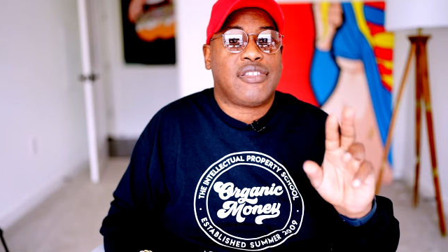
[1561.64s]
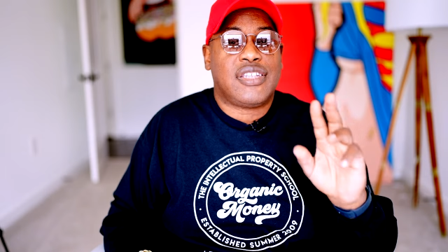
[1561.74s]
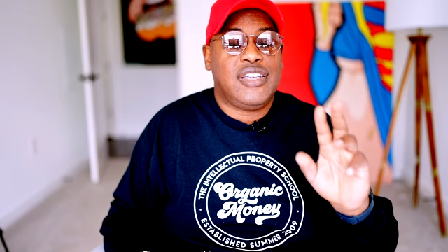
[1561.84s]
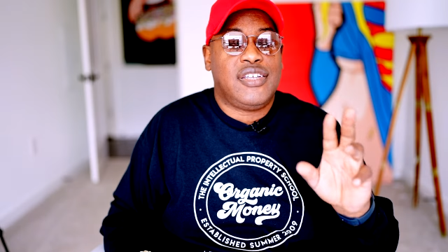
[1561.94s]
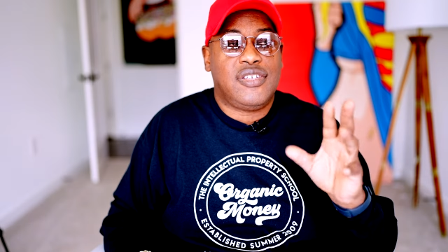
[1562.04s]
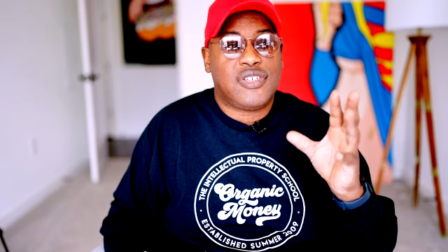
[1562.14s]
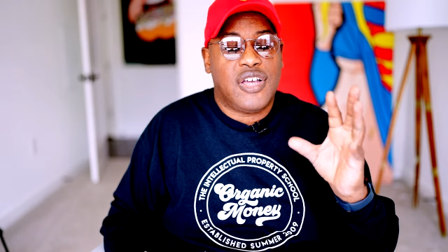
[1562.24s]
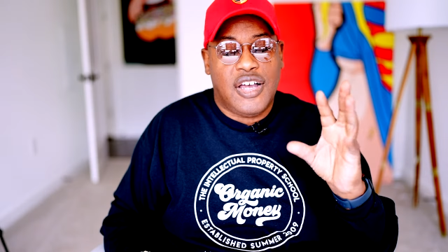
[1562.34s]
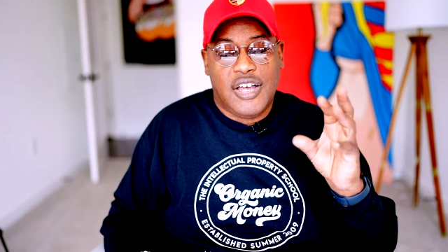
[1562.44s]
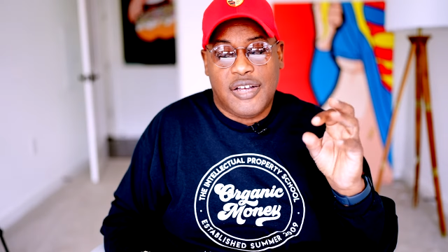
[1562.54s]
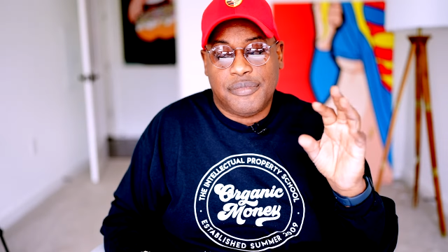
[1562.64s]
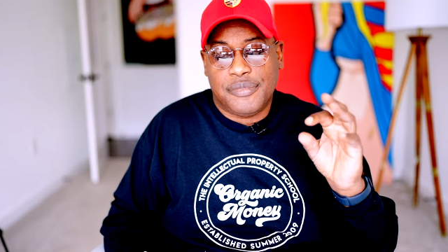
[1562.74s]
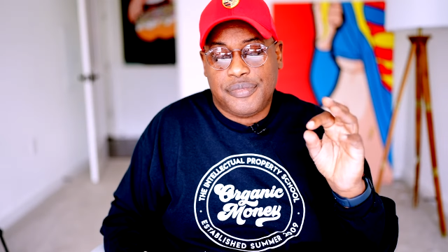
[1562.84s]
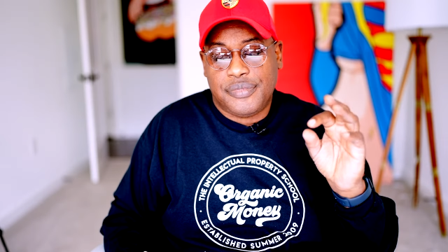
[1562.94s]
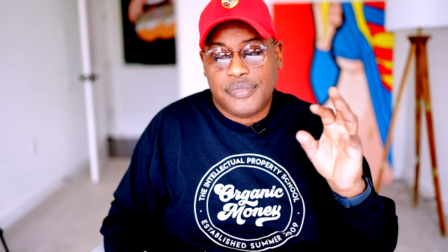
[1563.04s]
things um,
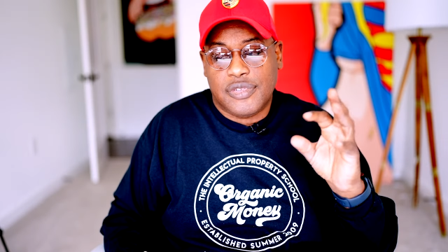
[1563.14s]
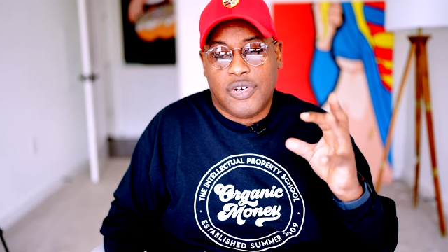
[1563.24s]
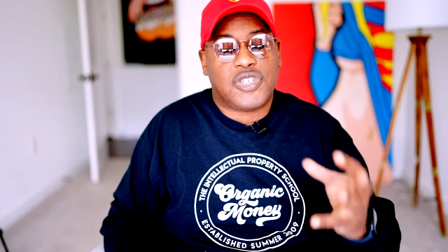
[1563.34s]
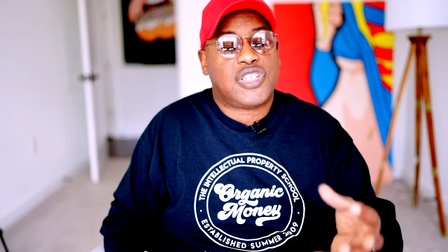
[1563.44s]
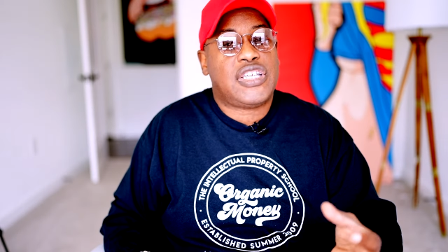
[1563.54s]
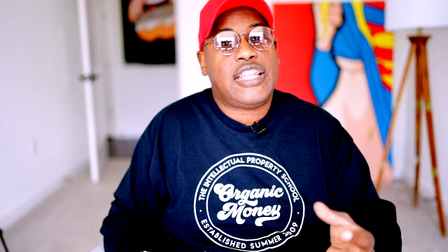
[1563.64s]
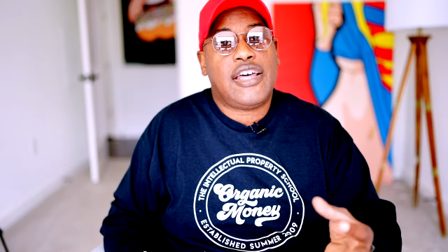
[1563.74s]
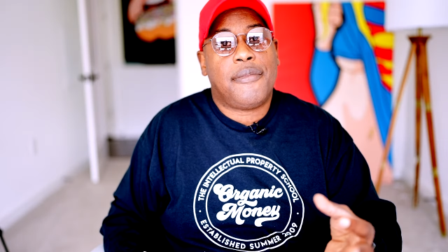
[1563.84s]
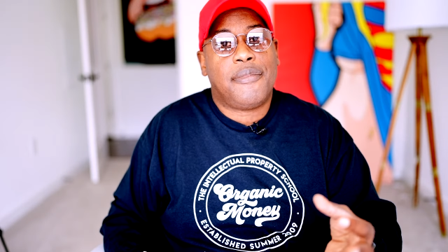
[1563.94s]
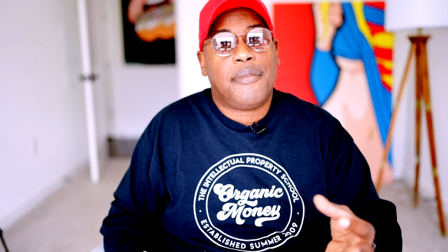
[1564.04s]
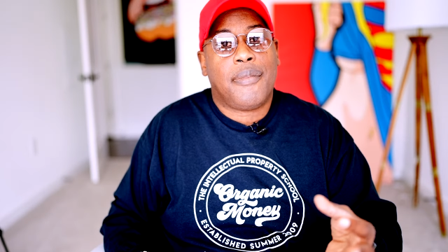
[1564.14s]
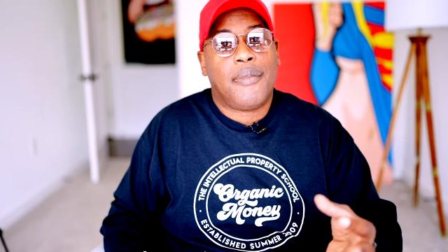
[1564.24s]
are set up.